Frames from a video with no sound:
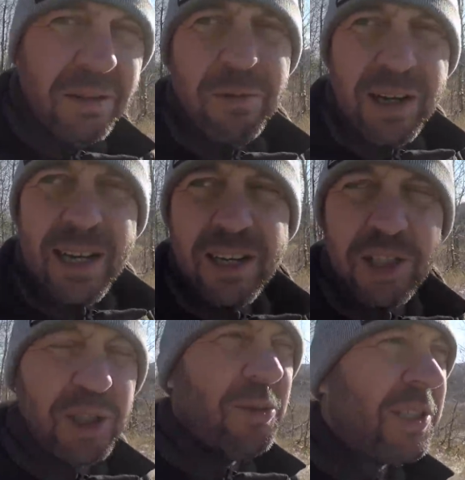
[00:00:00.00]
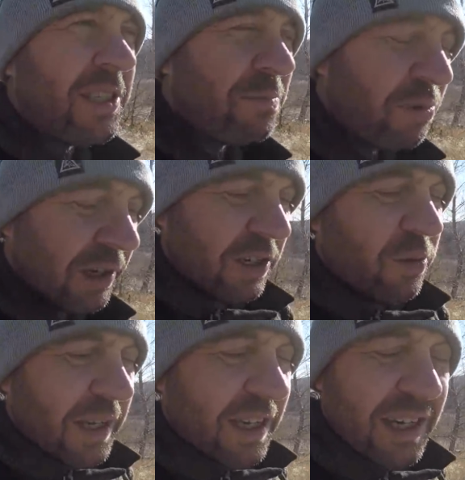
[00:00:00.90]
run out of juice pretty
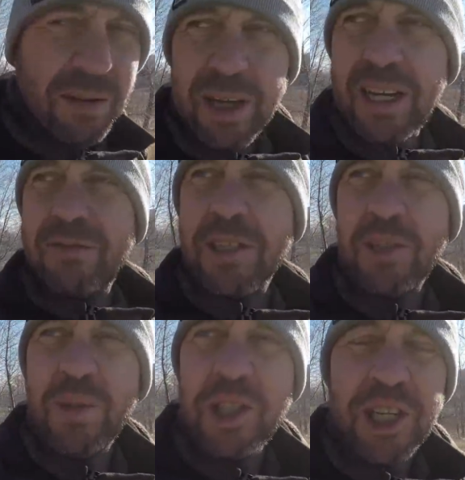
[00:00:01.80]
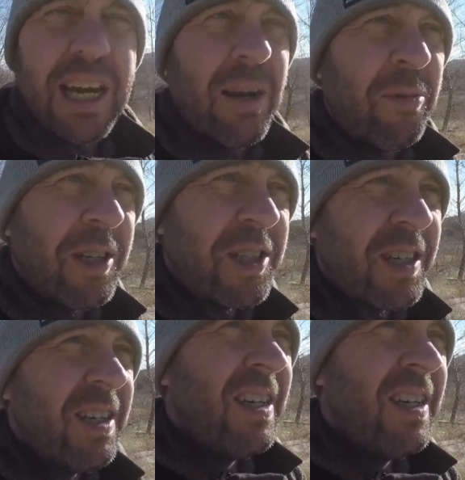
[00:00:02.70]
quick, and I might have to switch cameras.